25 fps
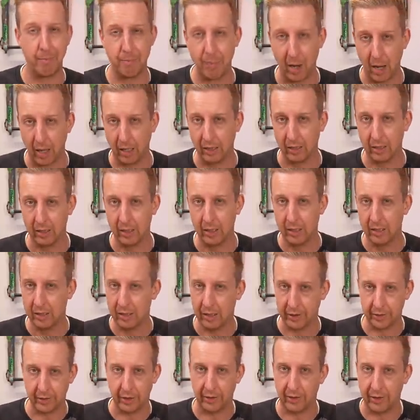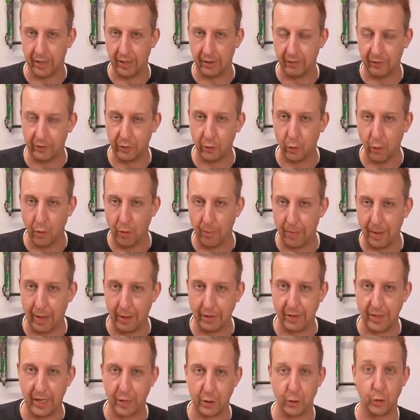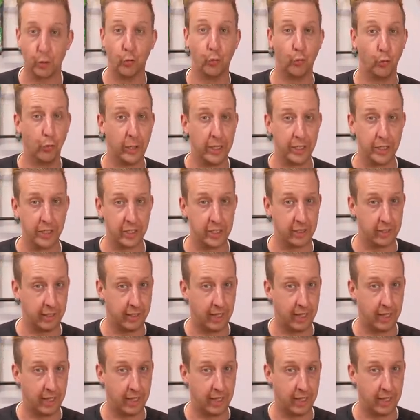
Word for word: But I don't think they've thought about the actual reach